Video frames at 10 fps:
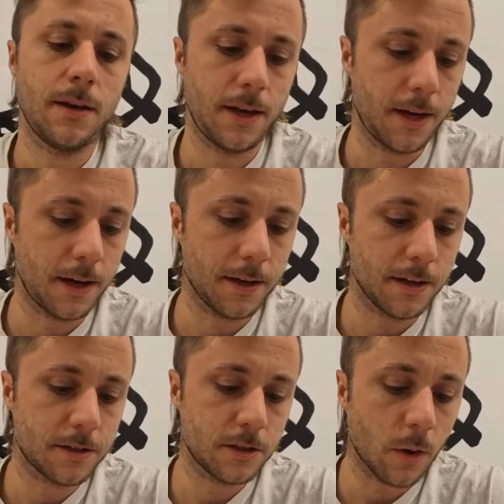and
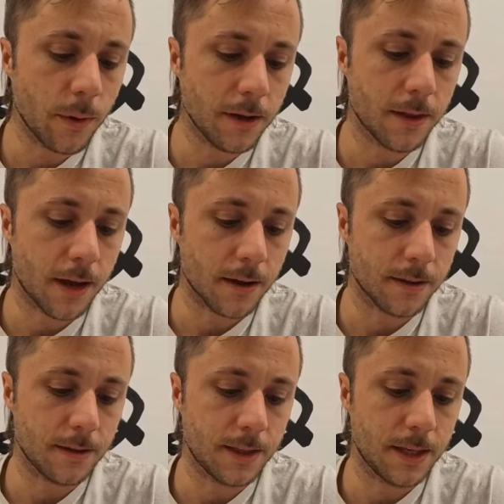it's showing
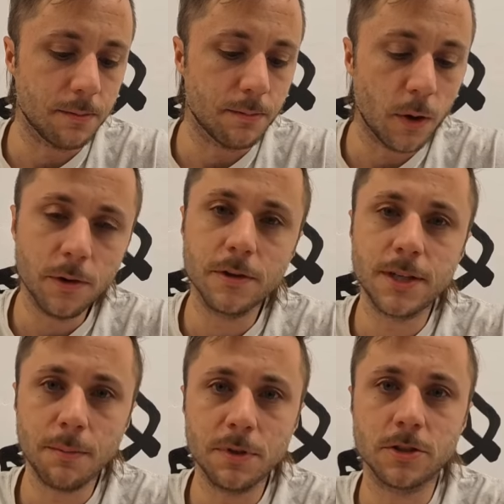that the motor
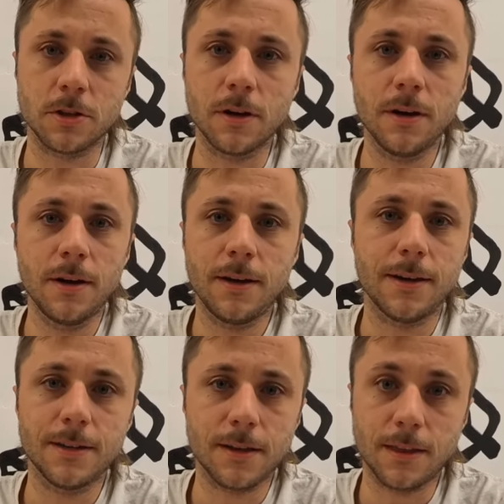temperature
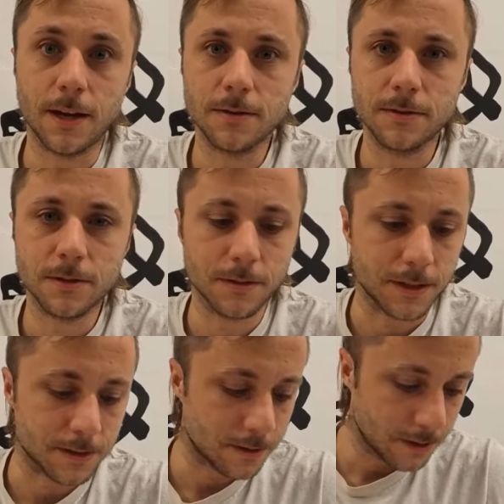is 1,000
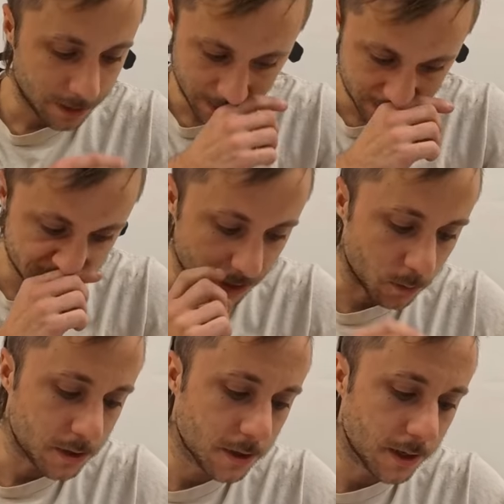degrees. So
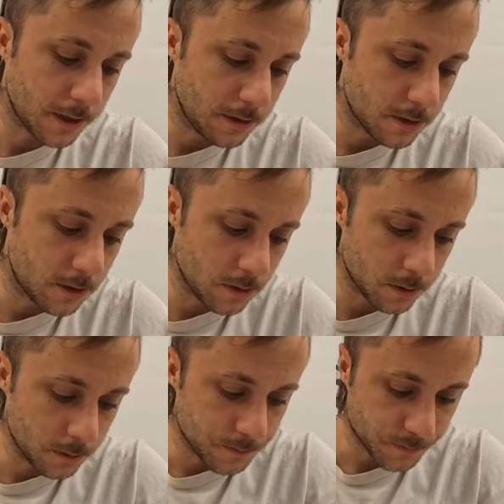what you're going to need to
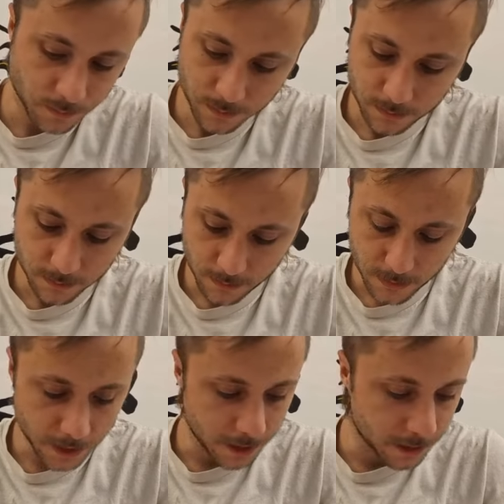do
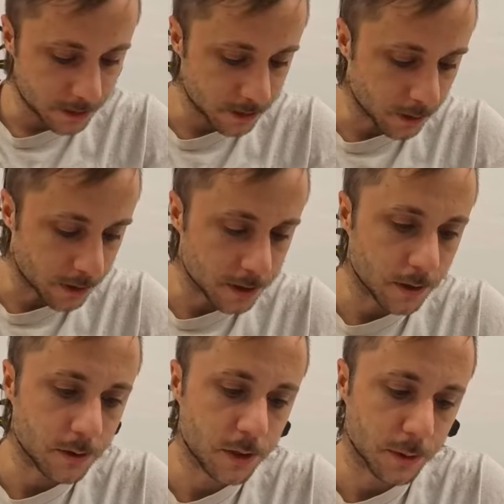is you're going to
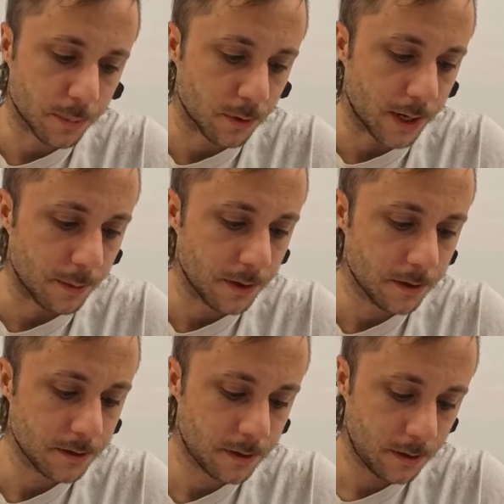go to your
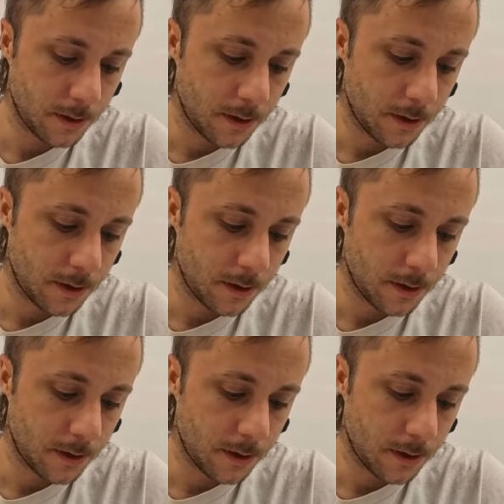parameters,